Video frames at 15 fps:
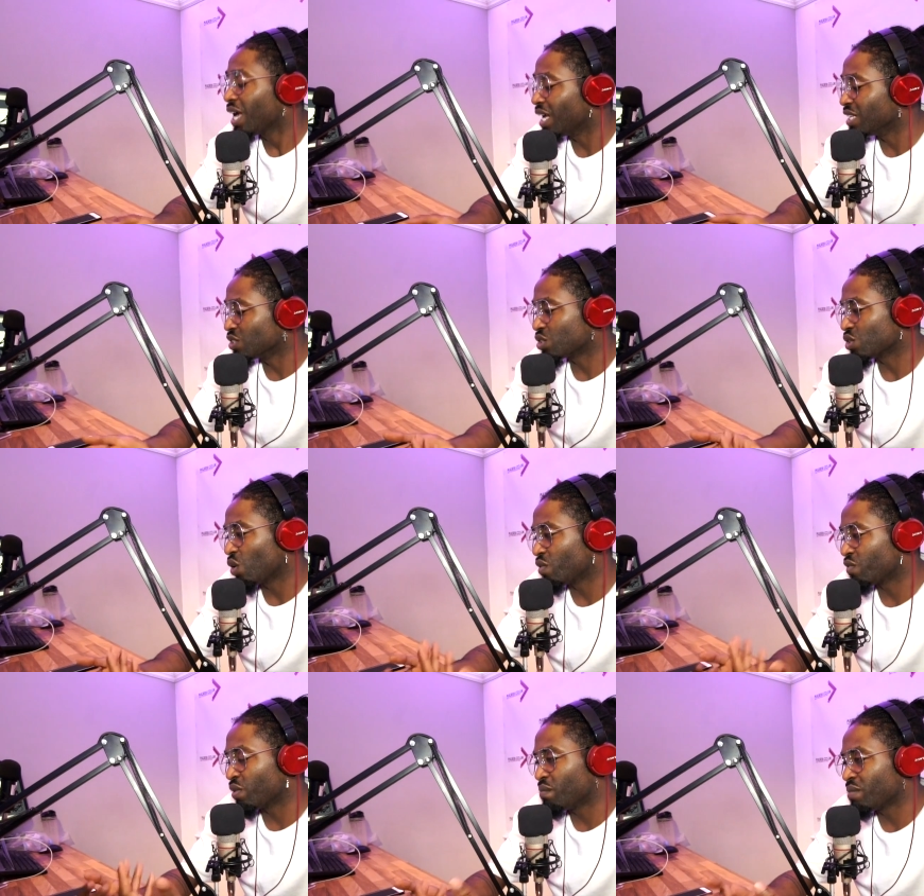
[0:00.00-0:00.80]
And
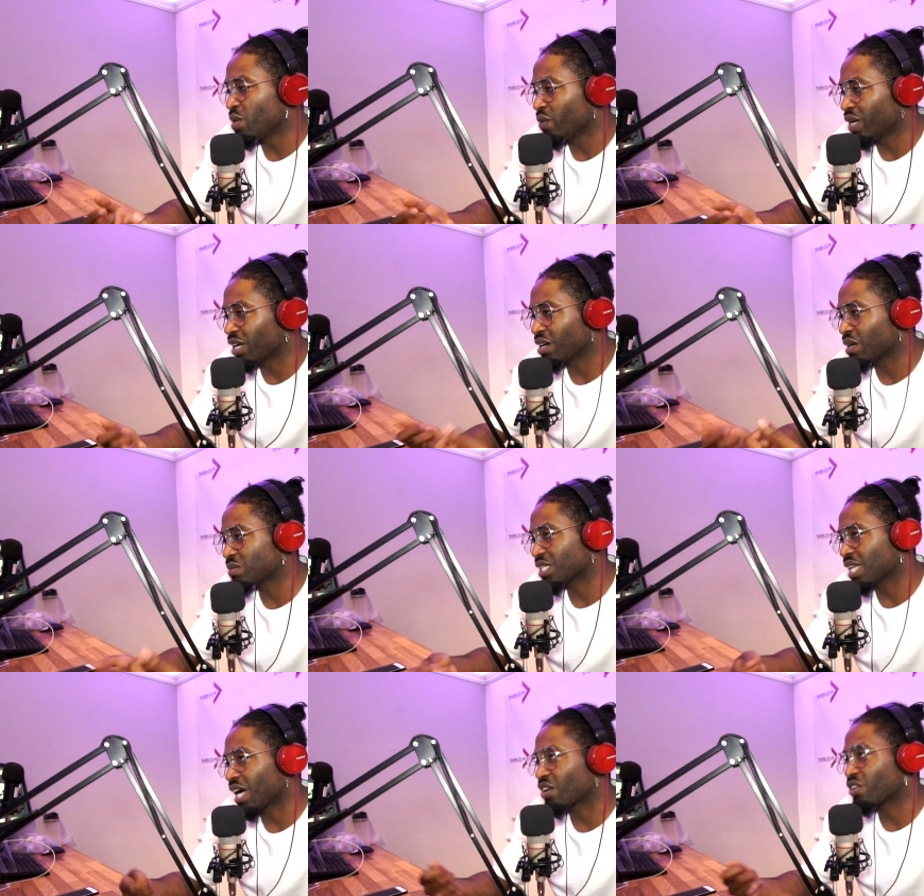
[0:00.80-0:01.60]
so for me, when it
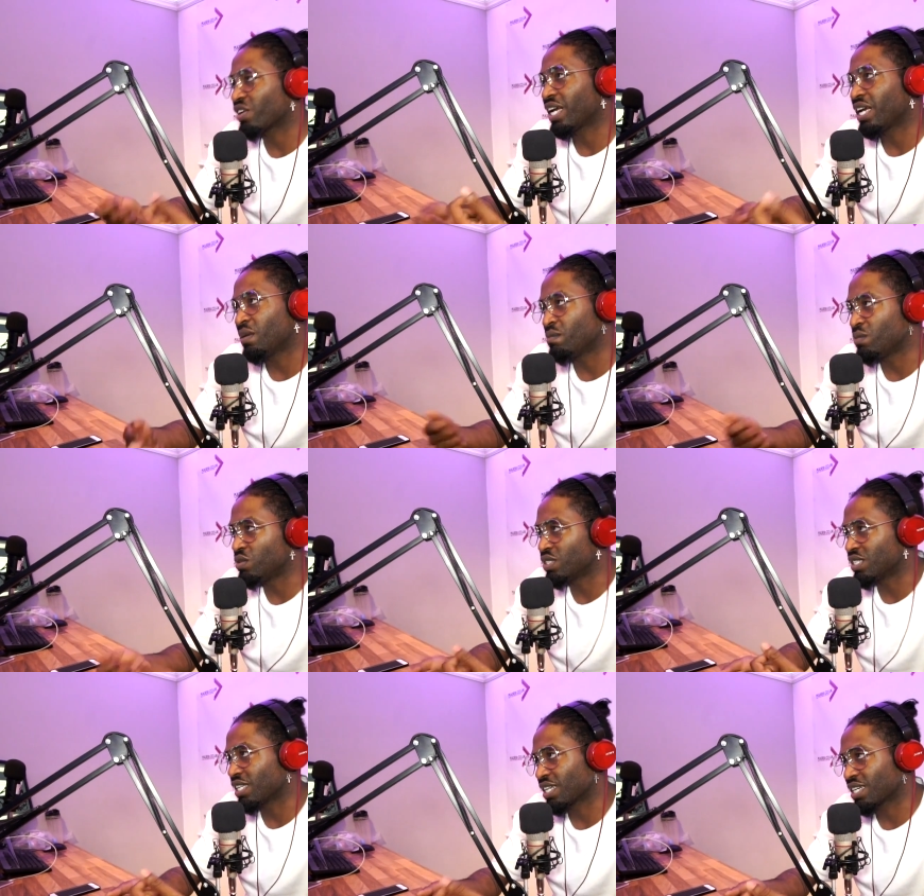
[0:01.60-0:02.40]
comes to like creating
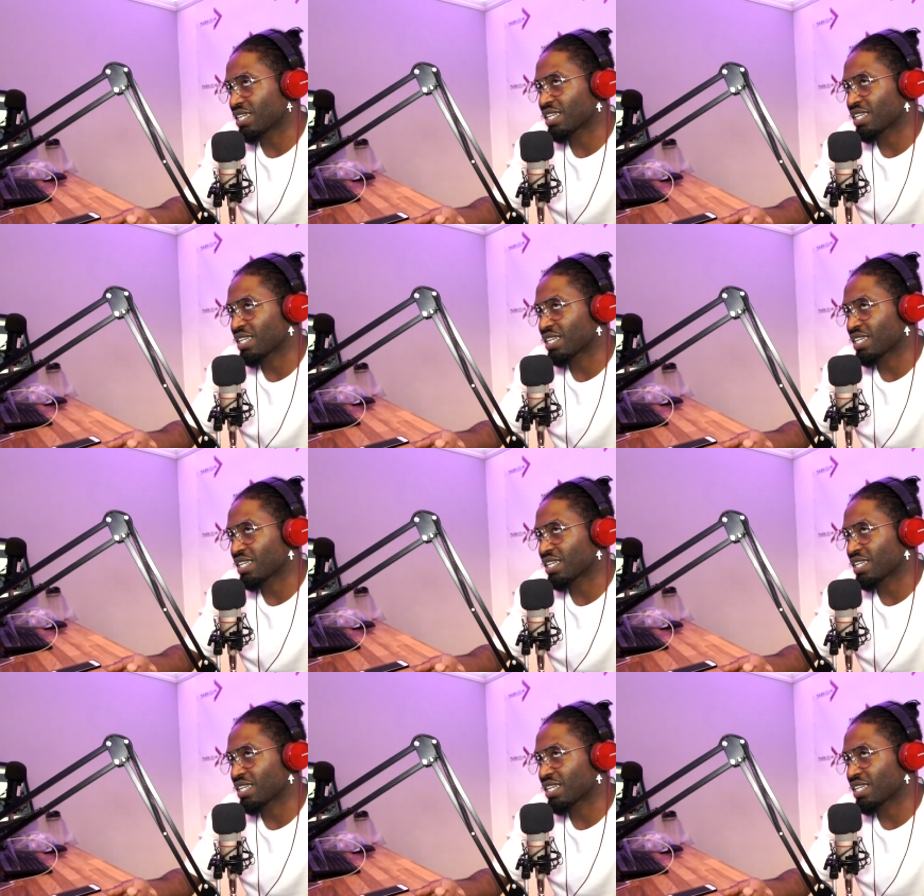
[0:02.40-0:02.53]
music,